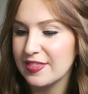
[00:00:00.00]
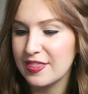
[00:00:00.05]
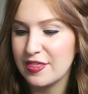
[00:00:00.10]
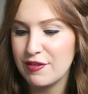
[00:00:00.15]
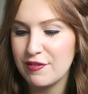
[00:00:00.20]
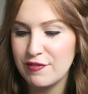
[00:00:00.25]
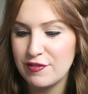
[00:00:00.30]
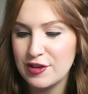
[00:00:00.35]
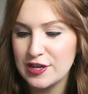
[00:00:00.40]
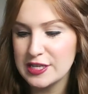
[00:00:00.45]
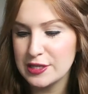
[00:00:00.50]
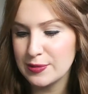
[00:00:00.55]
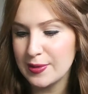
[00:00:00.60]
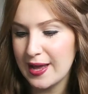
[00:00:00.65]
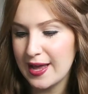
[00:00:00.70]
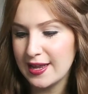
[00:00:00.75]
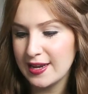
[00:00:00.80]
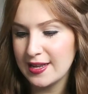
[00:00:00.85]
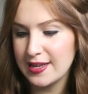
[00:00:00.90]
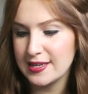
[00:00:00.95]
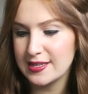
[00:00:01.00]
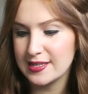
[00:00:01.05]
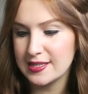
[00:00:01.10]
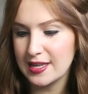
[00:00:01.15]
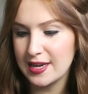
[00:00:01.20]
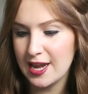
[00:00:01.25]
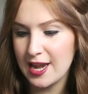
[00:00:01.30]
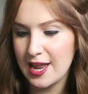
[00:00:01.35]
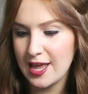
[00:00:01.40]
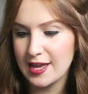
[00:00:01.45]
The first one is
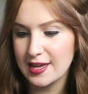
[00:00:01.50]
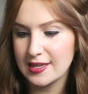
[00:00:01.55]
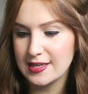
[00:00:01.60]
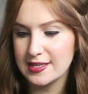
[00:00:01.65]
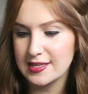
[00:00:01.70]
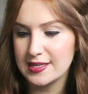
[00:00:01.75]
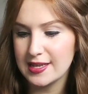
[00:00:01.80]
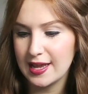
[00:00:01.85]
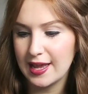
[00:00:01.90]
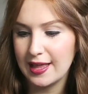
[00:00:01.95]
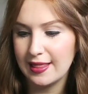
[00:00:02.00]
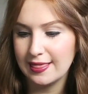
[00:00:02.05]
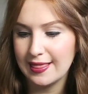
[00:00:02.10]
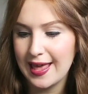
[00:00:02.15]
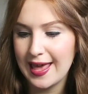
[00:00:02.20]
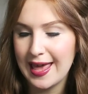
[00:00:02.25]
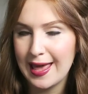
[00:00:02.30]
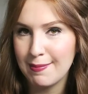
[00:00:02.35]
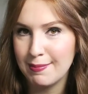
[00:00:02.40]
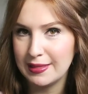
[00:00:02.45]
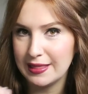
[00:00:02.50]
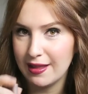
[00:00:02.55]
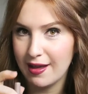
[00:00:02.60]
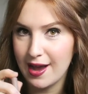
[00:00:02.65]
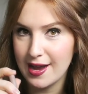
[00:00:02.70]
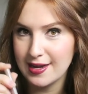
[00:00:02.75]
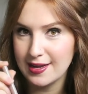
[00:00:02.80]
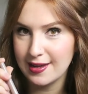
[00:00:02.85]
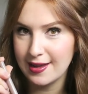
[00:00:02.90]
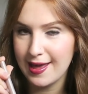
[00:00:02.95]
the NYX Glam
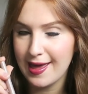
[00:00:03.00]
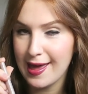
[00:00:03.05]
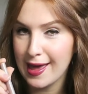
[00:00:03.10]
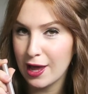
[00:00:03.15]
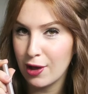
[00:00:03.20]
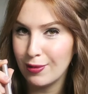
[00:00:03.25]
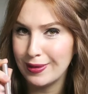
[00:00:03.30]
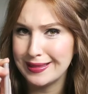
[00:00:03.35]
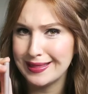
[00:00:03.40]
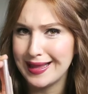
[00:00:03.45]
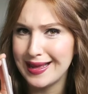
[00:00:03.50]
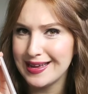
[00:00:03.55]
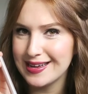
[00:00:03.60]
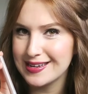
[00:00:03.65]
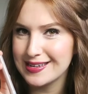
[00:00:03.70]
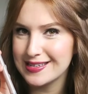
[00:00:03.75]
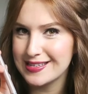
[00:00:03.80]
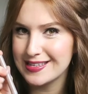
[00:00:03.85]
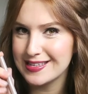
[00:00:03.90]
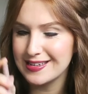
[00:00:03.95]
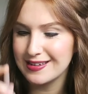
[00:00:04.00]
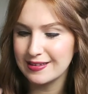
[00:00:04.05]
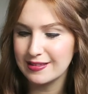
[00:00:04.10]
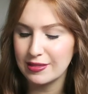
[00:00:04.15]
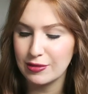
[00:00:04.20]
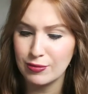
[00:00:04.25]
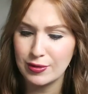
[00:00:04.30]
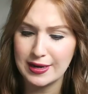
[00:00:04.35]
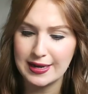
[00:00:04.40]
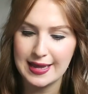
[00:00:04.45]
Liner Aqualux.
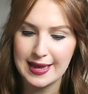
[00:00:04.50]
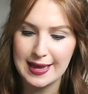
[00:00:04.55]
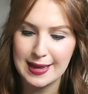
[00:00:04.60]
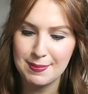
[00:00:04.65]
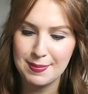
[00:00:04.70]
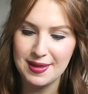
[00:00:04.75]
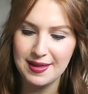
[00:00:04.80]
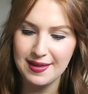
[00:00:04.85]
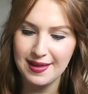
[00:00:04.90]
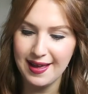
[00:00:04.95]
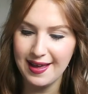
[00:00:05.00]
What a name.